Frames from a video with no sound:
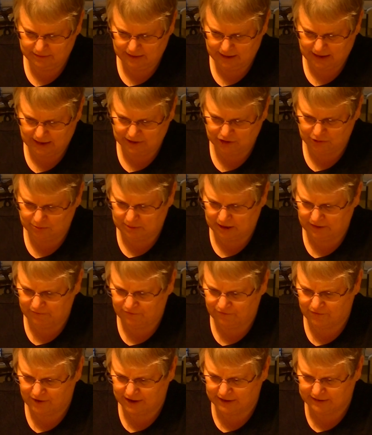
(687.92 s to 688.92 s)
And you may
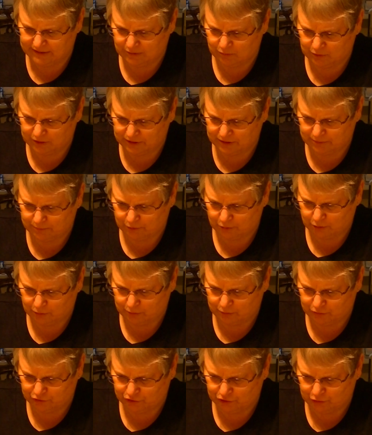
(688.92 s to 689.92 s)
find that with the
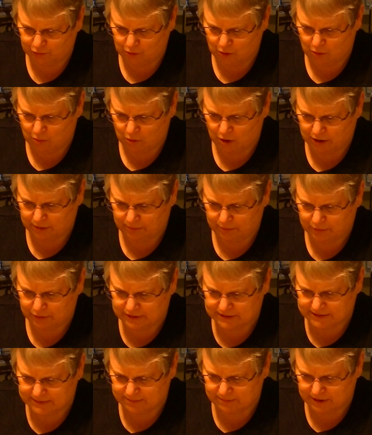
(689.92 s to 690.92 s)
purples, you won't want to put
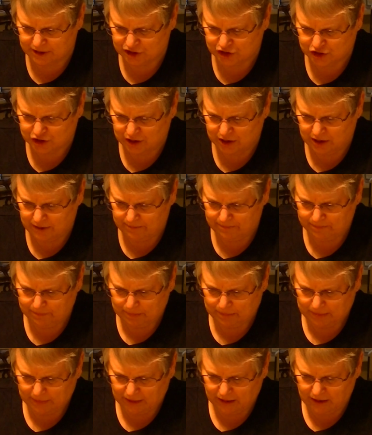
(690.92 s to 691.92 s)
as much
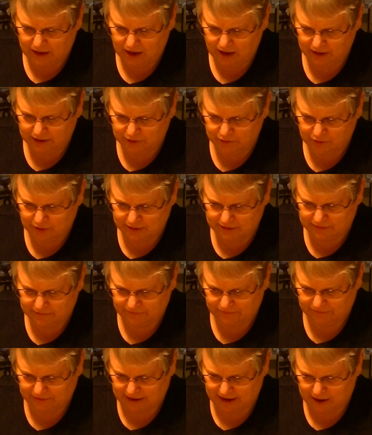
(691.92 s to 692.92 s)
color on the
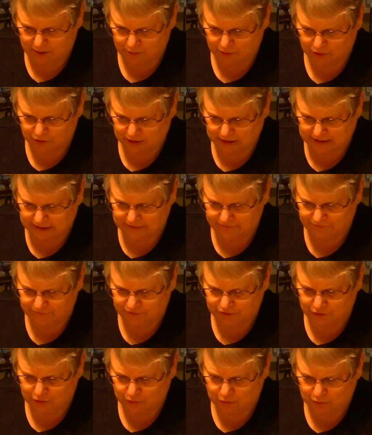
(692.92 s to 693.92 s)
flower
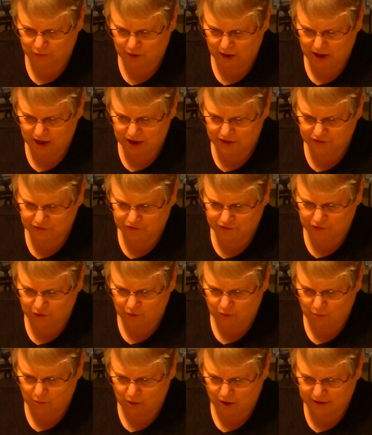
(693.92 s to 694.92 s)
if you
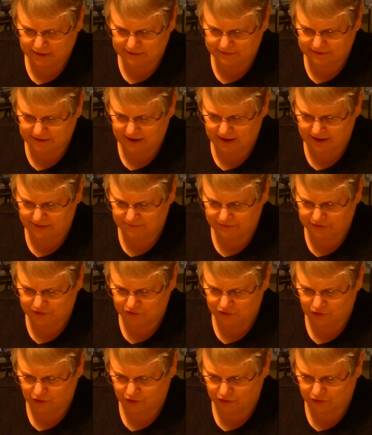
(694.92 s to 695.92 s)
don't want it to have the
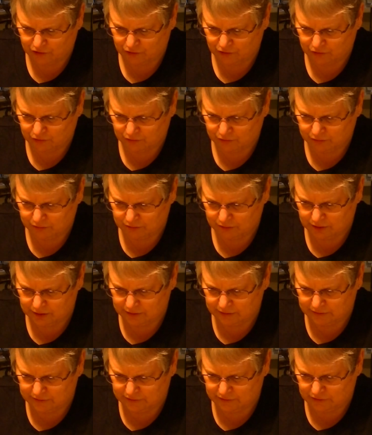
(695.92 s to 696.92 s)
darker,
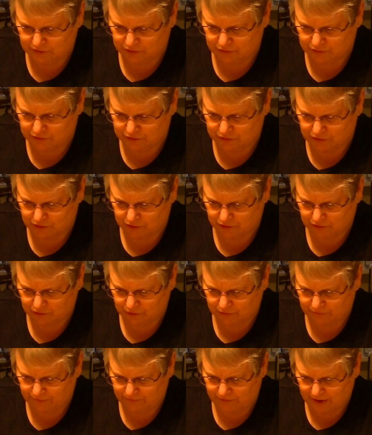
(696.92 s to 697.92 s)
the
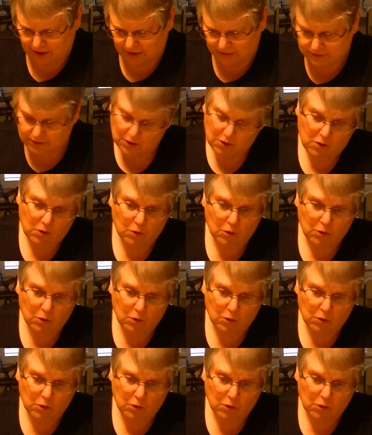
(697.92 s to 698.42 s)
darker effect.